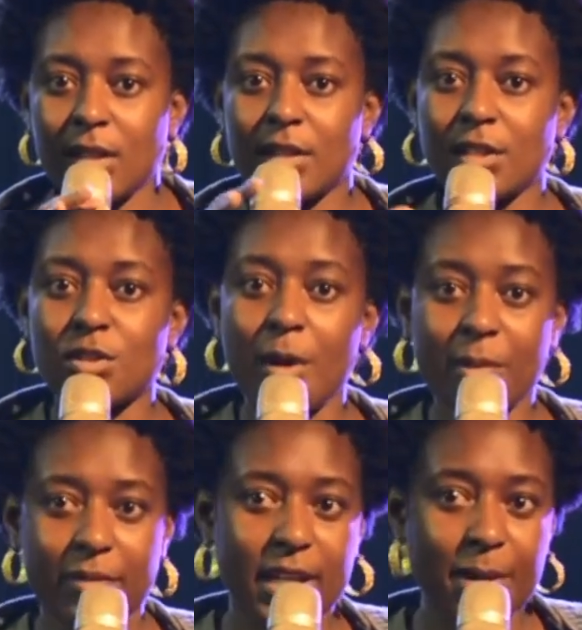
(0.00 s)
The top
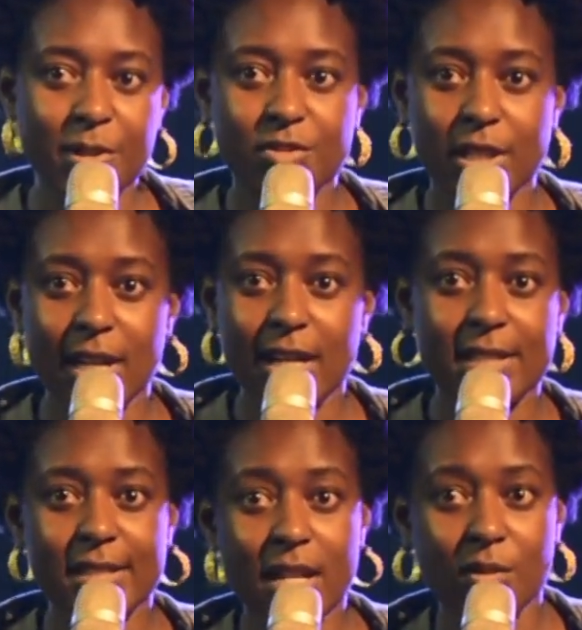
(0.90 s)
of the chemistry
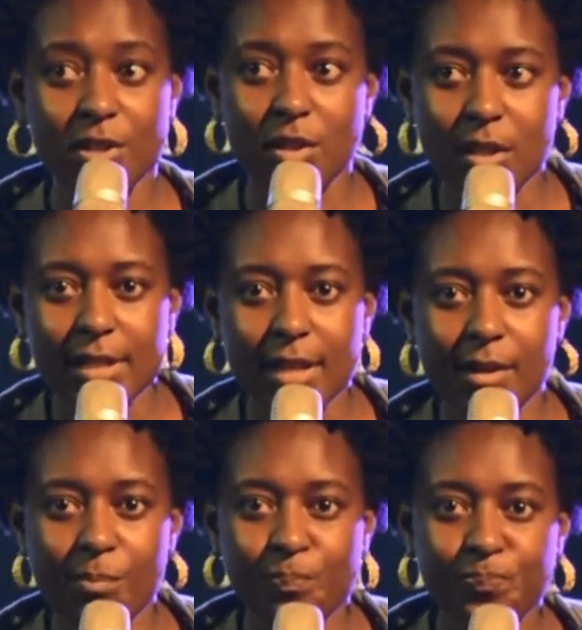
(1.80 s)
class is now a
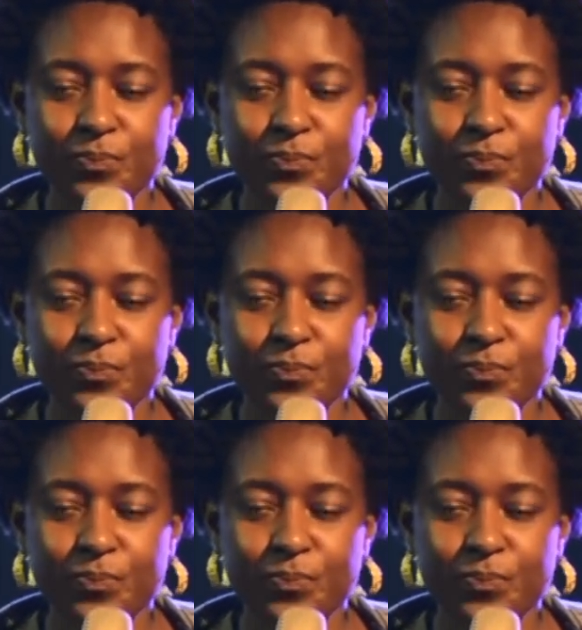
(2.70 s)
doctor.